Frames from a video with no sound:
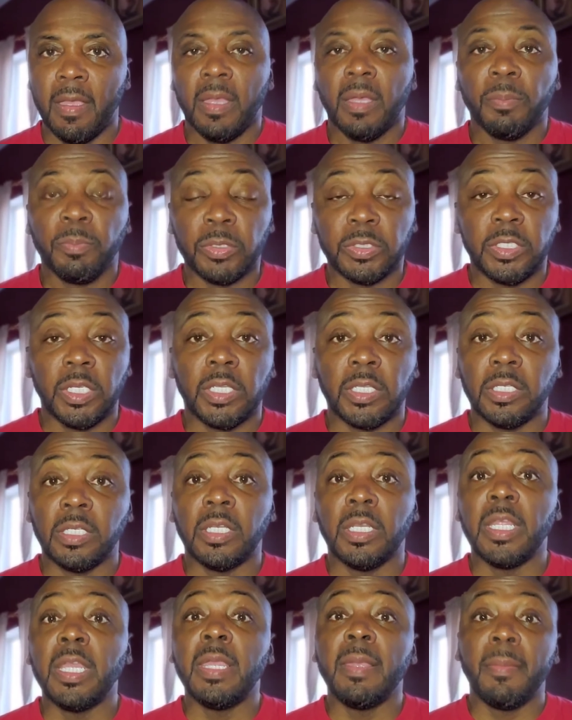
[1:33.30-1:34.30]

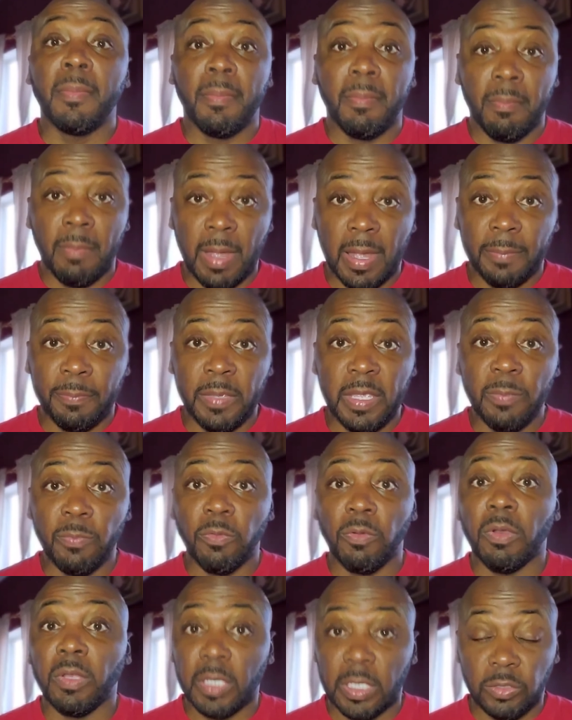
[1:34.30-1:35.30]
Particularly my
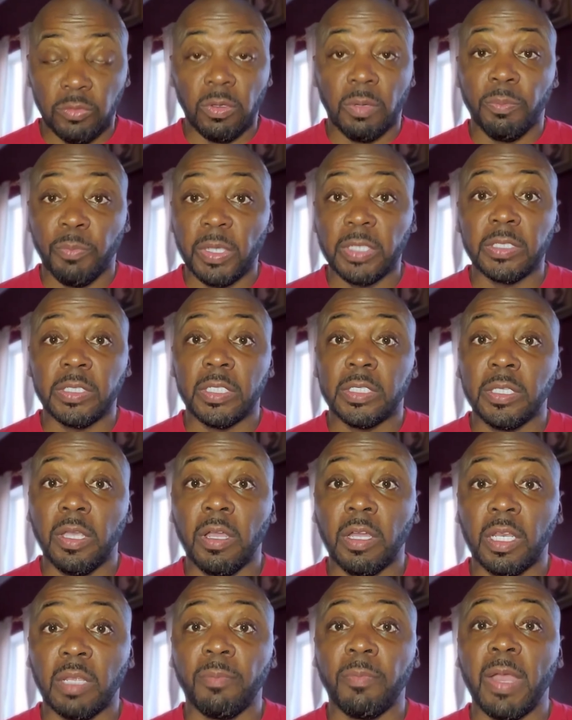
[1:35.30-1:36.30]
people. That's what I'm basically
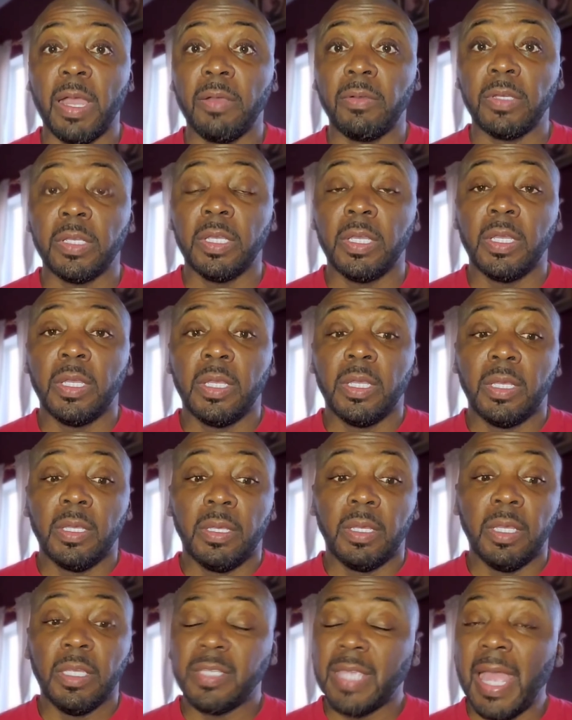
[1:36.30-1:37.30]
talking about.
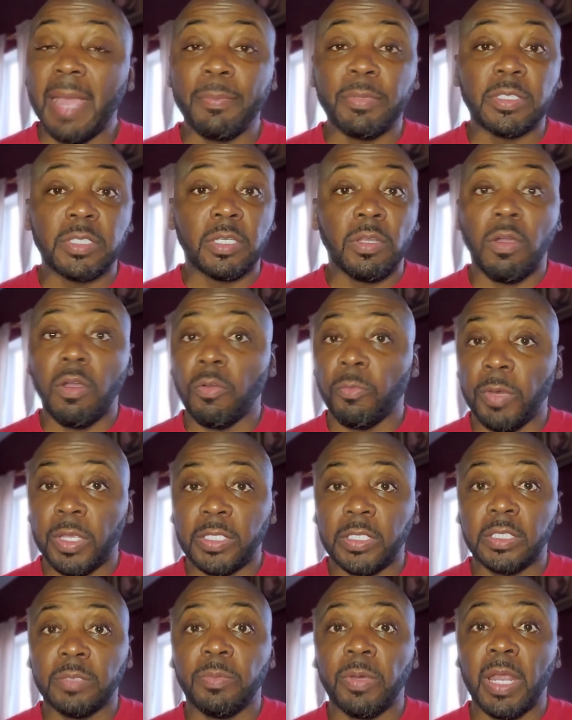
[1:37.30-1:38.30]
This happens in all
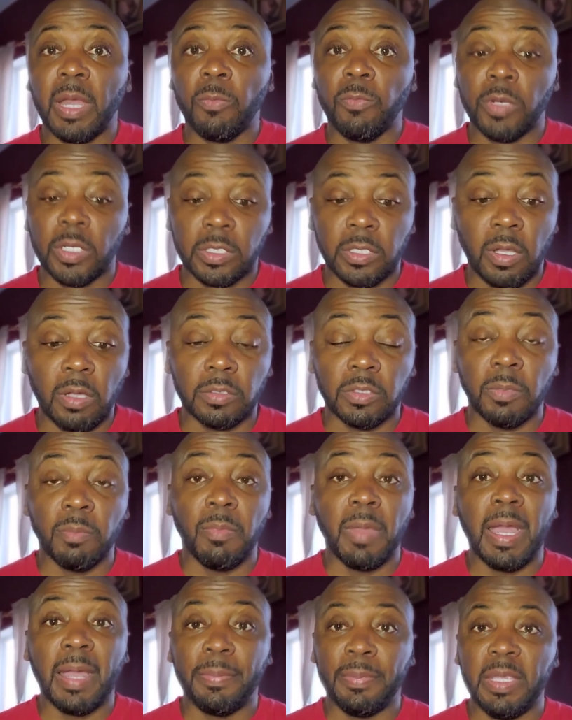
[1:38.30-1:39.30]
races, but I want to talk to
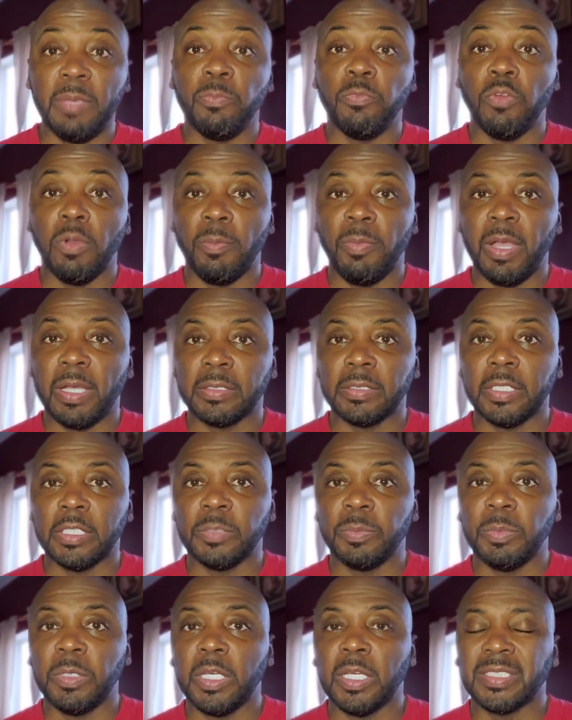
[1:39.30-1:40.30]
my people about this
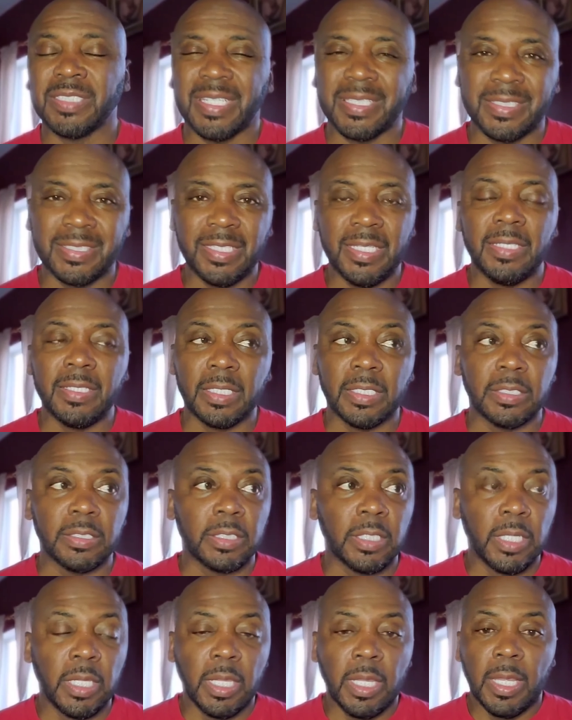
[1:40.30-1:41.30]
because I see this
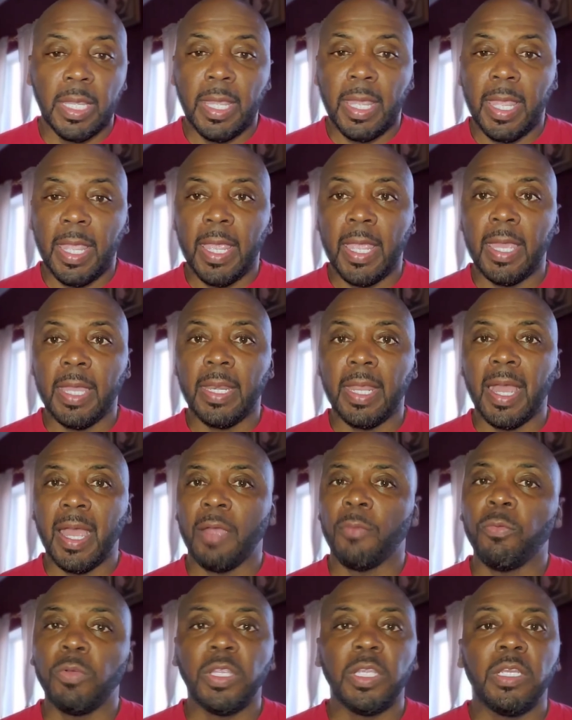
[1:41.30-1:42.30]
and I
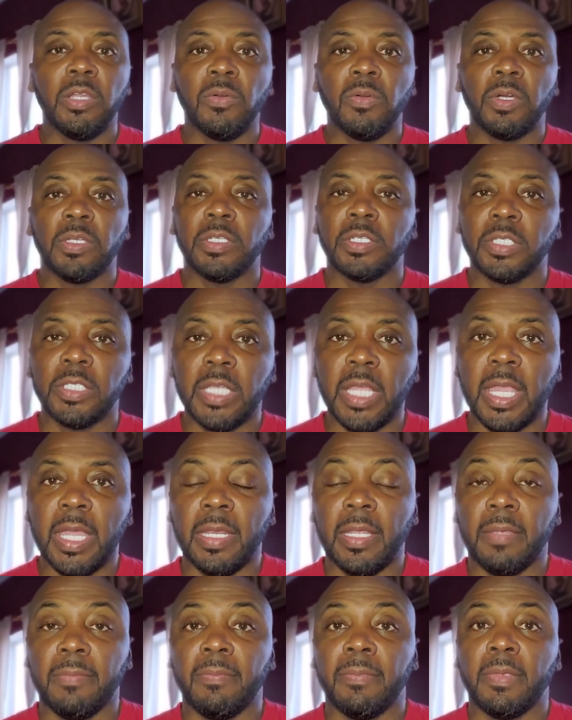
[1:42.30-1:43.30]
really don't
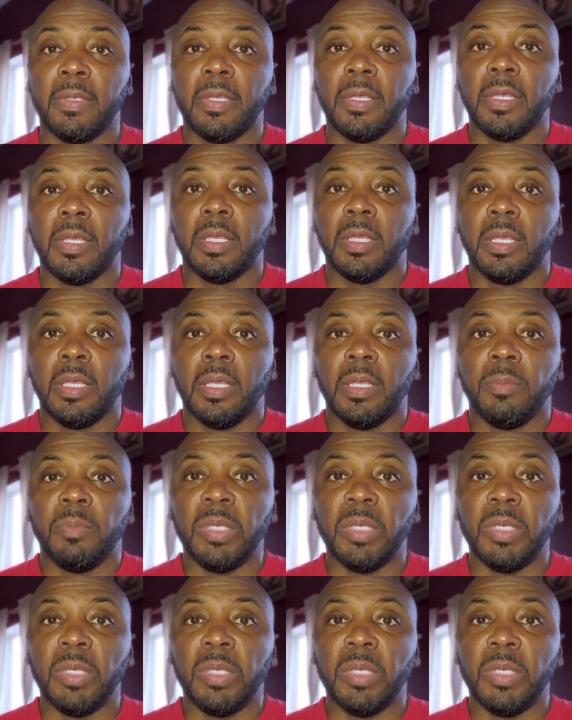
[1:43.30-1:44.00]
understand it.